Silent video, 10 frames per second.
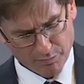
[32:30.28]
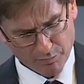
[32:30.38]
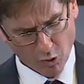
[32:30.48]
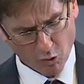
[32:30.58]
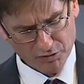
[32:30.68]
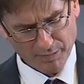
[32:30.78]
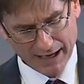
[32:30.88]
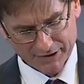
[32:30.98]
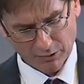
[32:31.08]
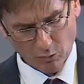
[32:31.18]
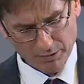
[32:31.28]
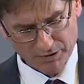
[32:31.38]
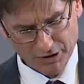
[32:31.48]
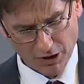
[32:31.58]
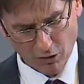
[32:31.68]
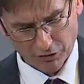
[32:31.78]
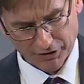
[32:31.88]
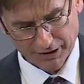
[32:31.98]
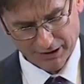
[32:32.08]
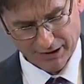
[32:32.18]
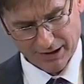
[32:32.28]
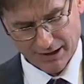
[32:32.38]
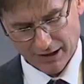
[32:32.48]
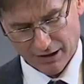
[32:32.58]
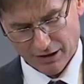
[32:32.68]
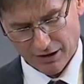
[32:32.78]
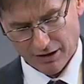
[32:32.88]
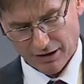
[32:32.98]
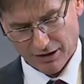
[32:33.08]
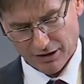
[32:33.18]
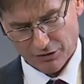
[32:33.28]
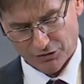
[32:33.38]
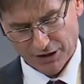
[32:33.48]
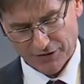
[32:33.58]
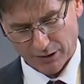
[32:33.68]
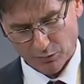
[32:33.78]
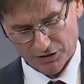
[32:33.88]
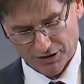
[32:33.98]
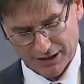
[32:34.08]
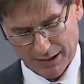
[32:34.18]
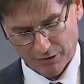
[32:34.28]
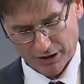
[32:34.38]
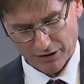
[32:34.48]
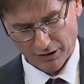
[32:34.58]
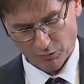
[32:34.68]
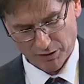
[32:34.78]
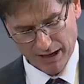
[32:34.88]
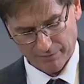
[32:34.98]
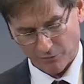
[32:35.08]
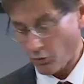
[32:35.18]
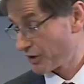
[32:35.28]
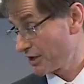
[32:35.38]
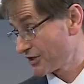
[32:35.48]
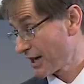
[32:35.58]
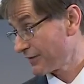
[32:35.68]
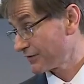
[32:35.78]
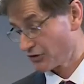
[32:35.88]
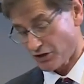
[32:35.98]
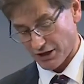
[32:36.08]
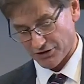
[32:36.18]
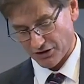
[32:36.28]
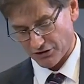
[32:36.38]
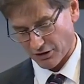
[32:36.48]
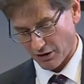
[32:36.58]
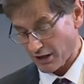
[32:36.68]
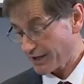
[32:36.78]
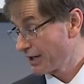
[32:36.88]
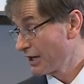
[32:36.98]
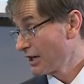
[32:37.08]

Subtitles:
Paul was passing on what he was told, and that you said that it was a summary that was about 4 years after Jesus died.